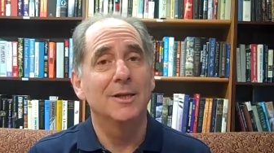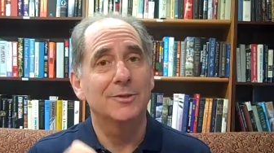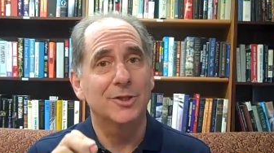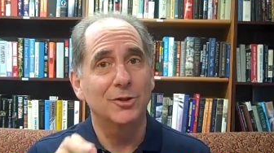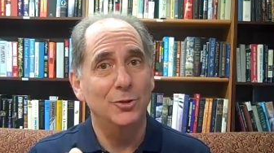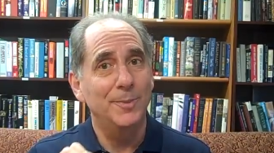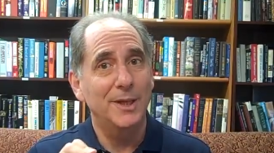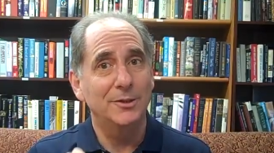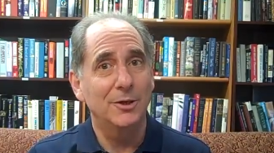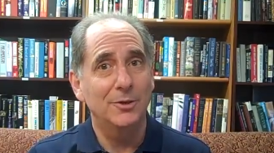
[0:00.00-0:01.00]
There's a
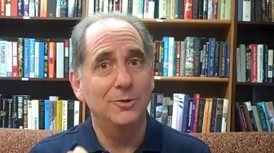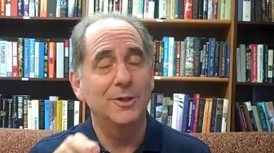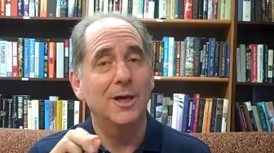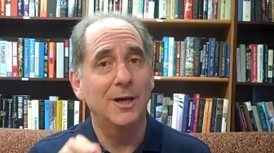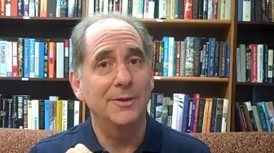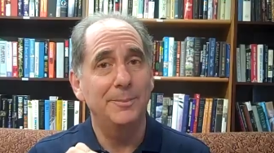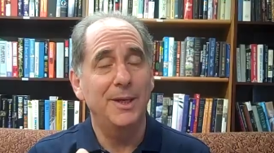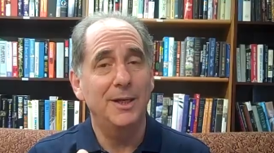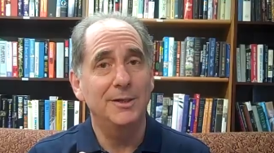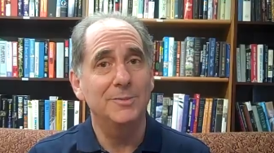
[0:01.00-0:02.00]
coupon code on the
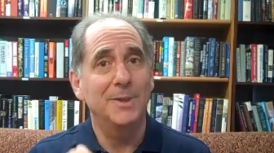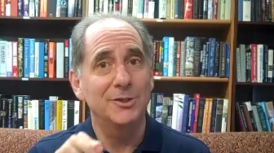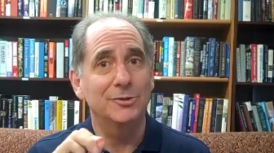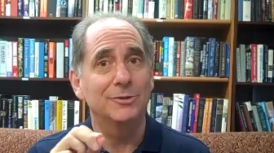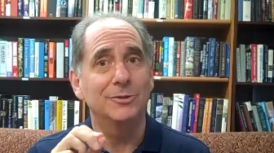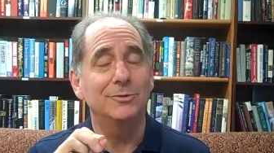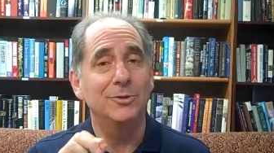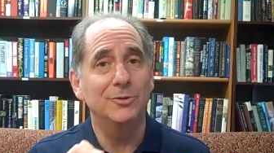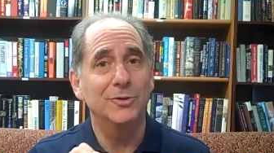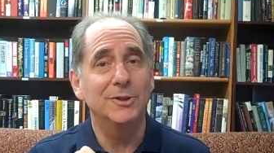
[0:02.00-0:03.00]
page. Make sure you
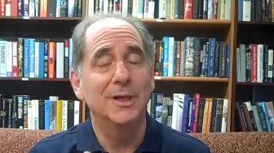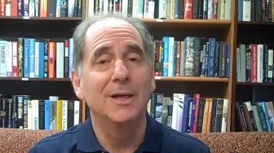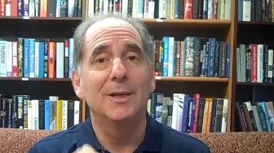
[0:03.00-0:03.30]
use it.